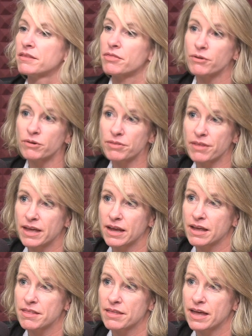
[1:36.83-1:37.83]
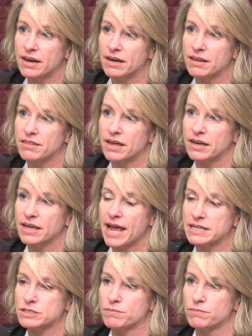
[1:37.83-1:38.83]
then the third thing that
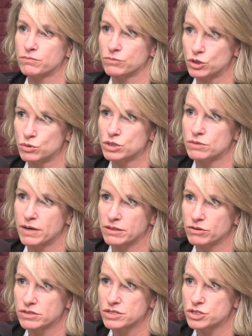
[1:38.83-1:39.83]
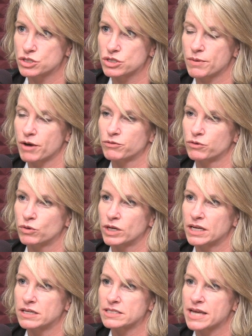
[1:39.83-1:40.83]
cats use to make their decisions about food
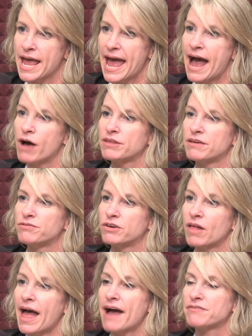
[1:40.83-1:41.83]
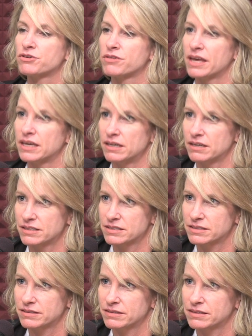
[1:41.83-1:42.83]
is how they feel after they eat it.